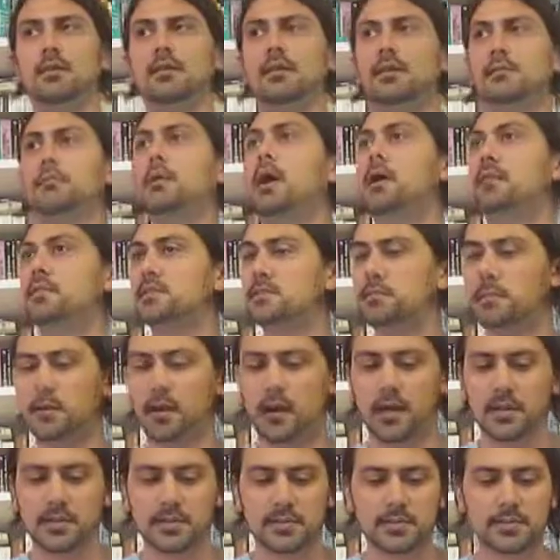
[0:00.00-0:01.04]
My
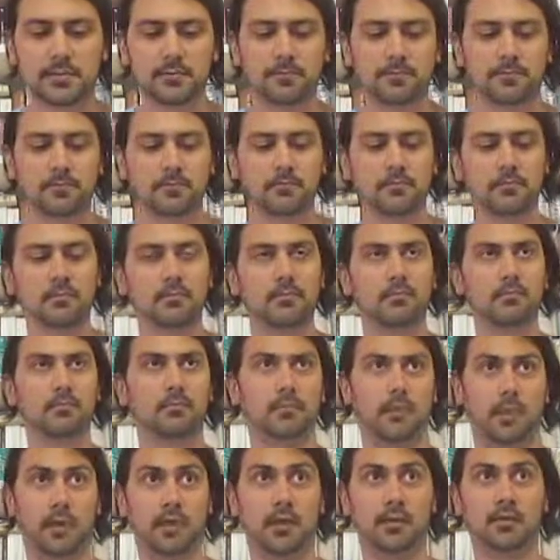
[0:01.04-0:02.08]
response.
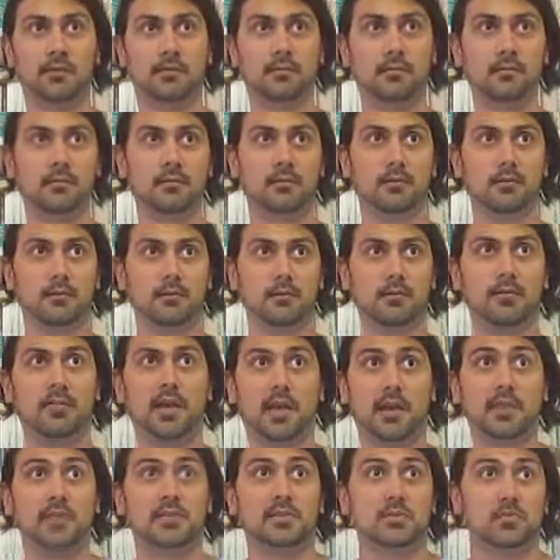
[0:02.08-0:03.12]
"And
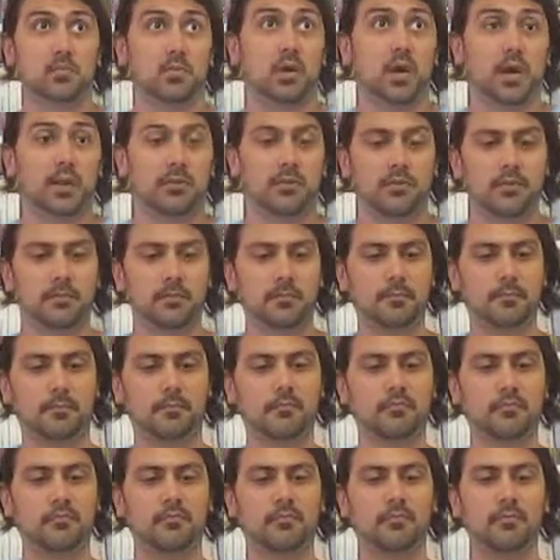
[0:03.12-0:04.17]
that is what?"
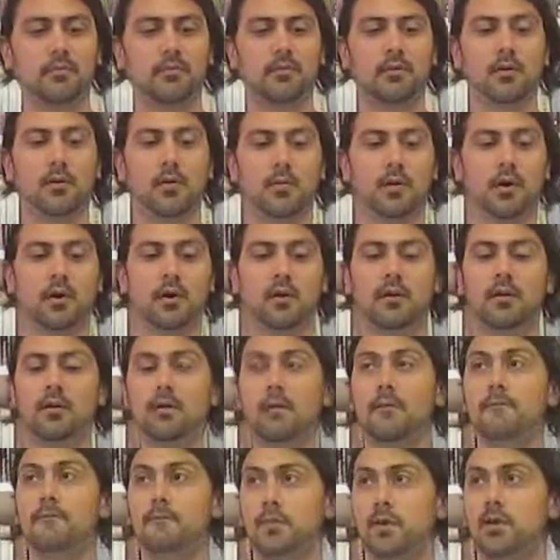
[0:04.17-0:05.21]
"Well,
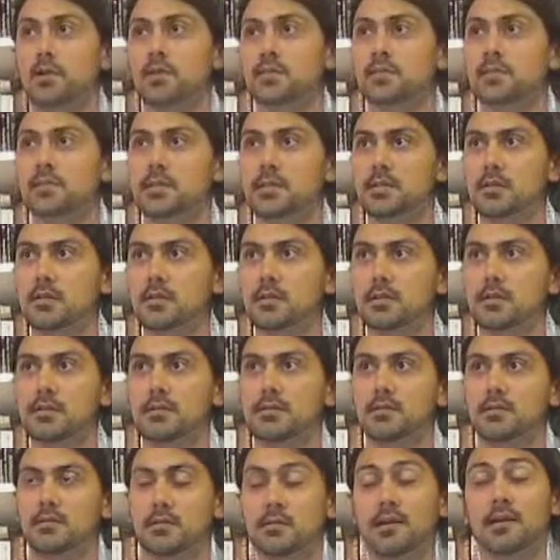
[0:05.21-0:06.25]
first,
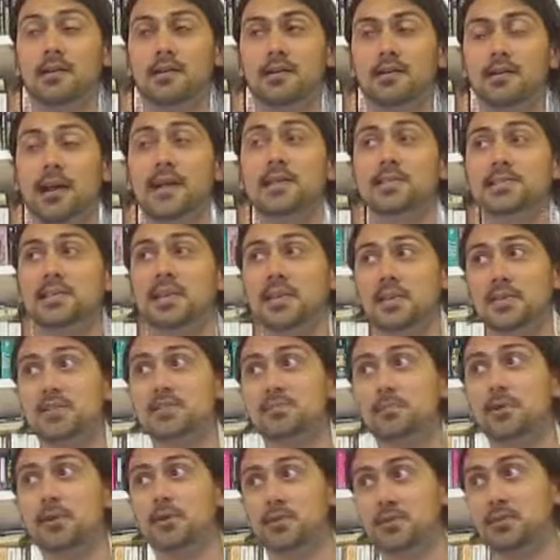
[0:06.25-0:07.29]
I say you
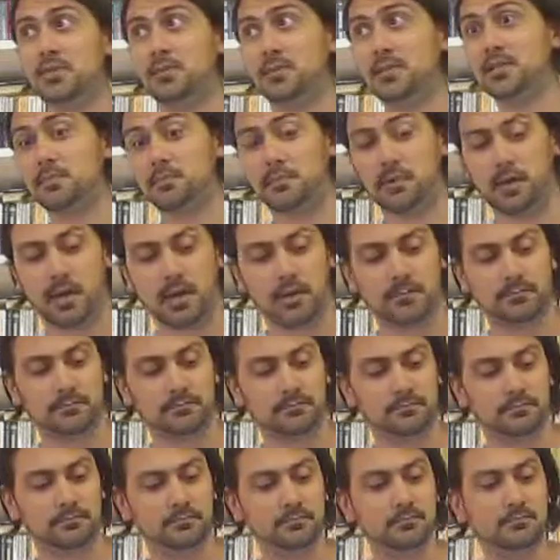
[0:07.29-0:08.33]
smoke too much pot."
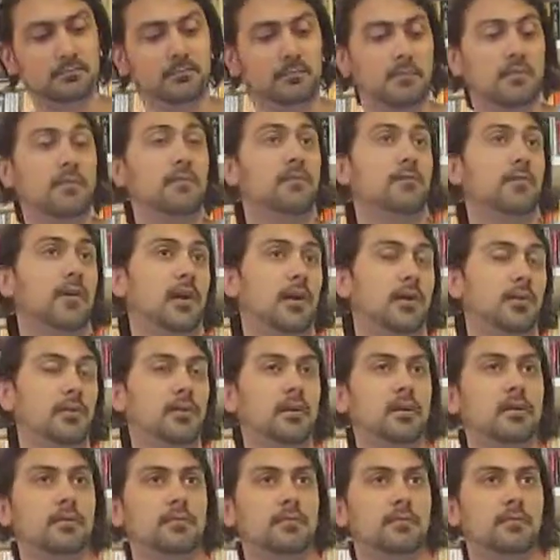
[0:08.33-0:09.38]
"Fair
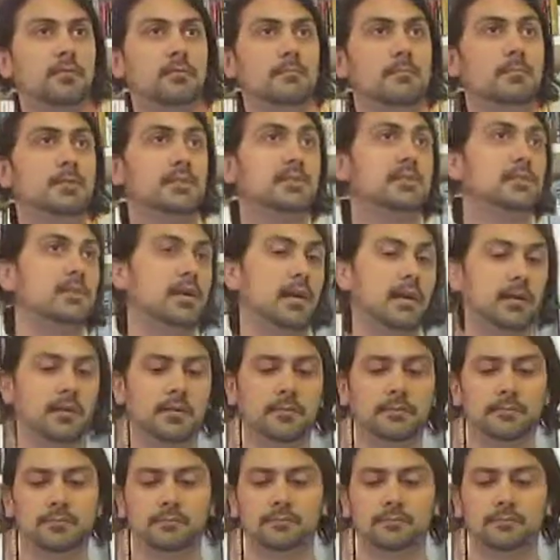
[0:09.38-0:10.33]
enough." Second,